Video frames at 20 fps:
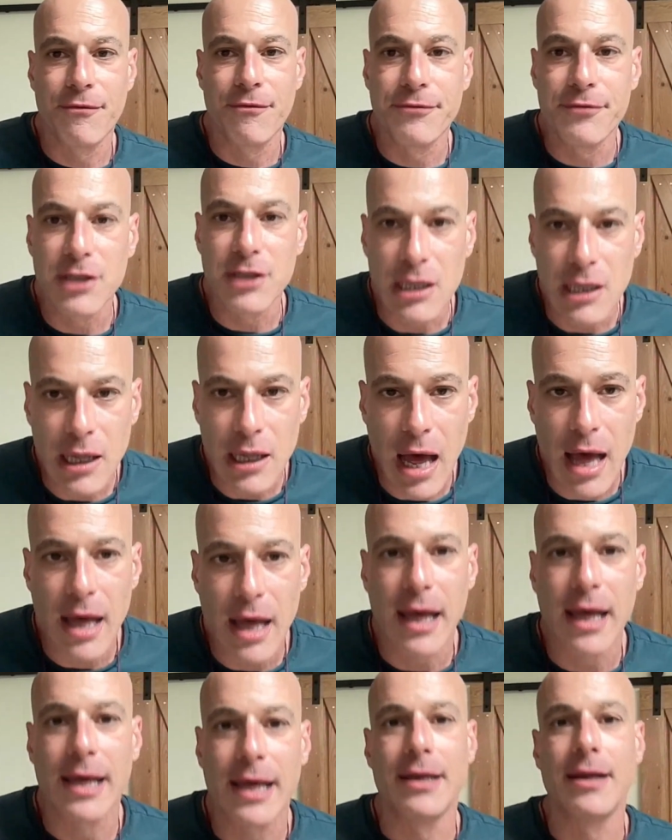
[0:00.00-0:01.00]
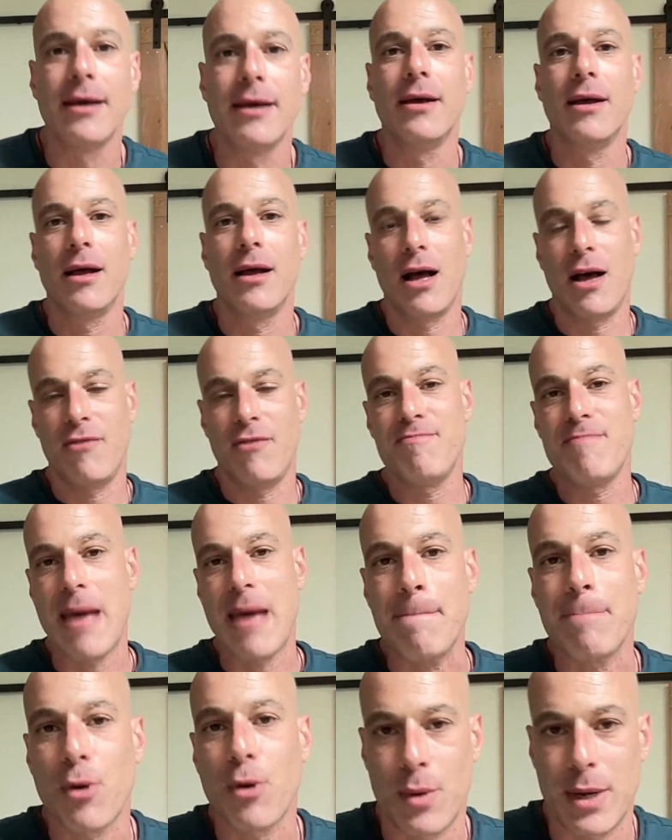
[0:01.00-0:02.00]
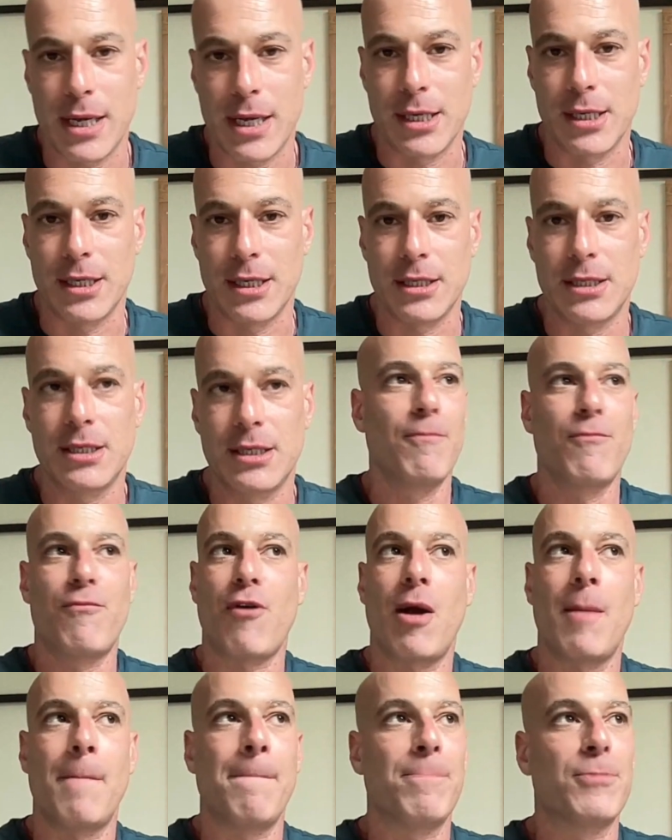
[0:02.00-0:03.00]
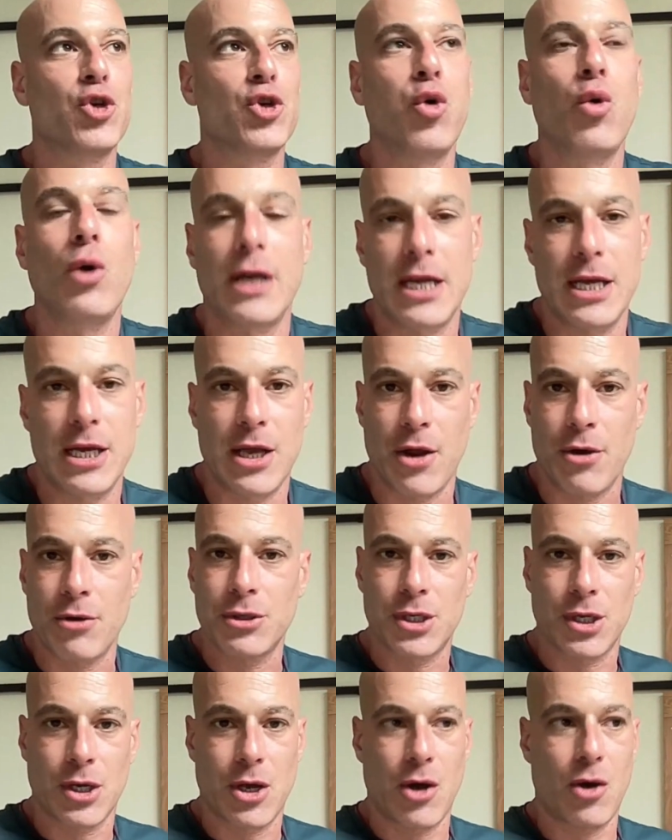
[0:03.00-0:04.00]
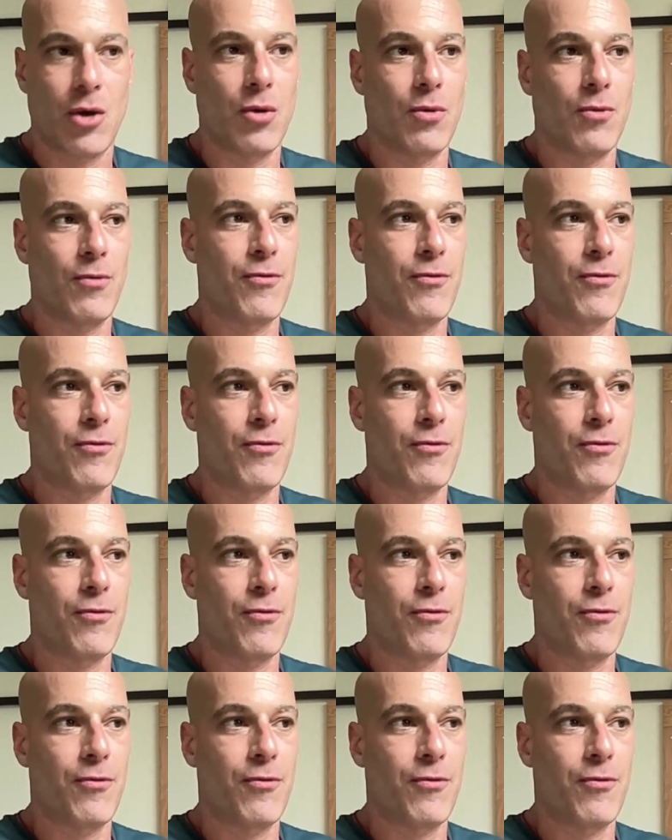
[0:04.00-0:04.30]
flood of memories from 20 years ago,